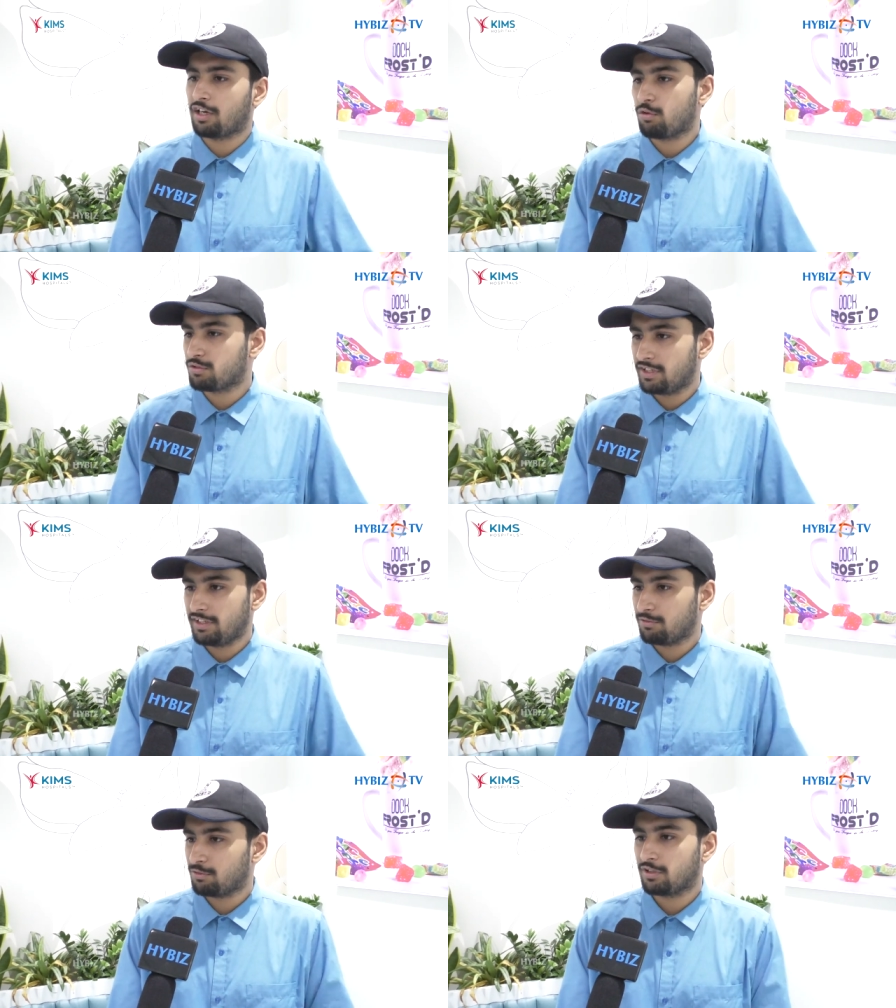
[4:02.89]
announce
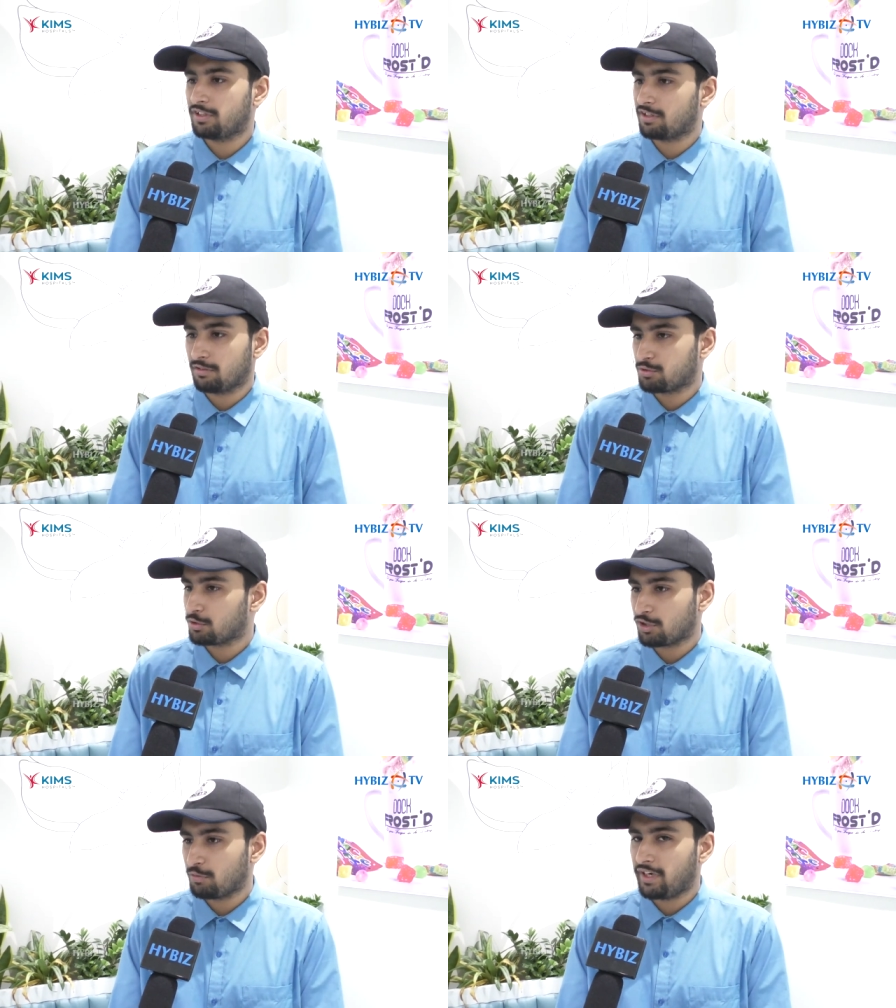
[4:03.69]
it in the
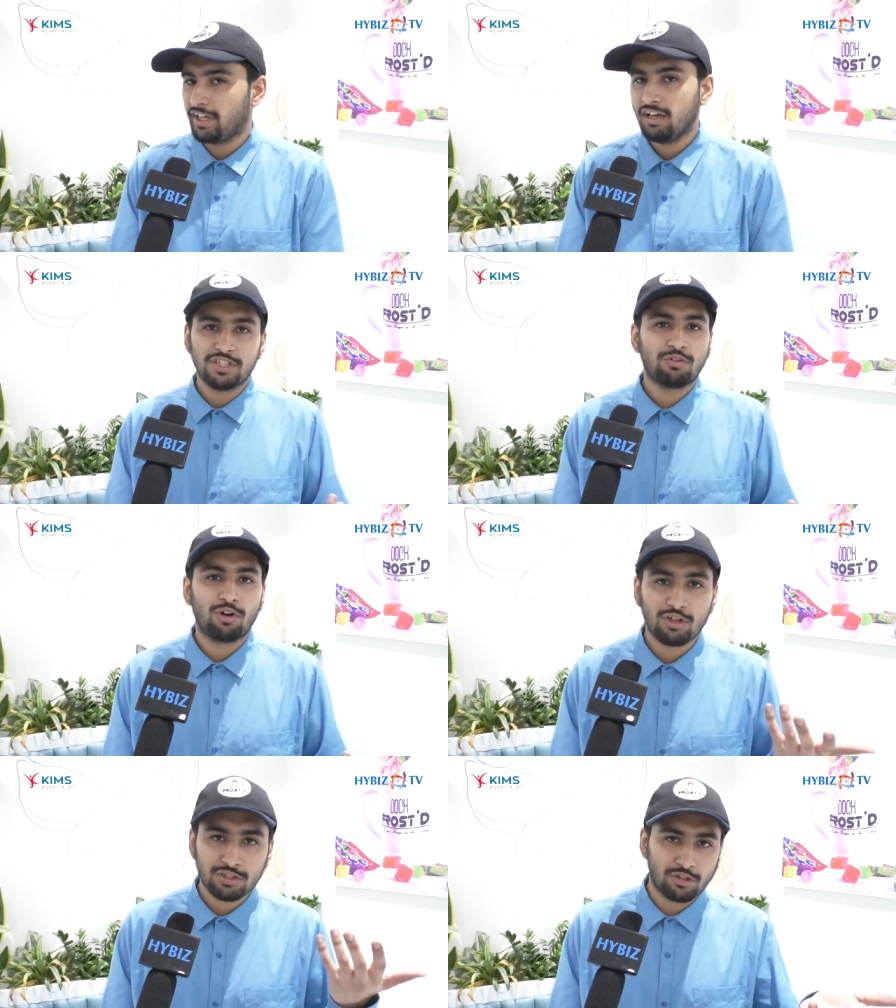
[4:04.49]
social media please
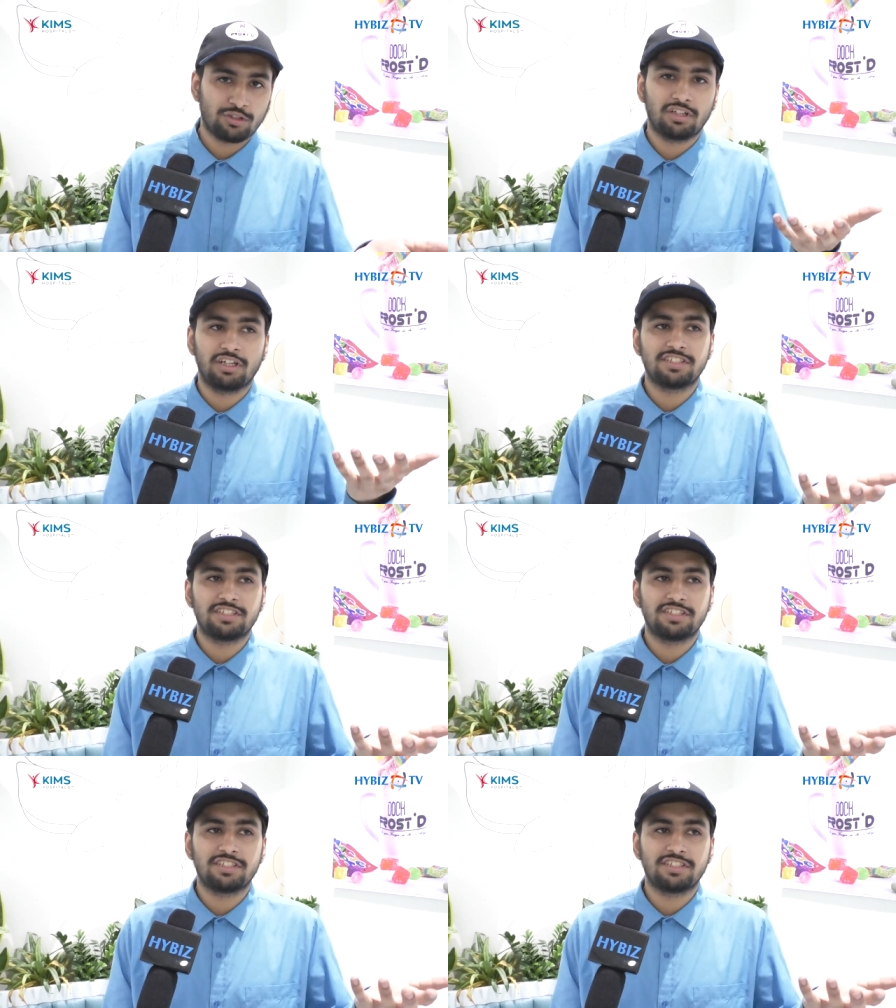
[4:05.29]
follow us on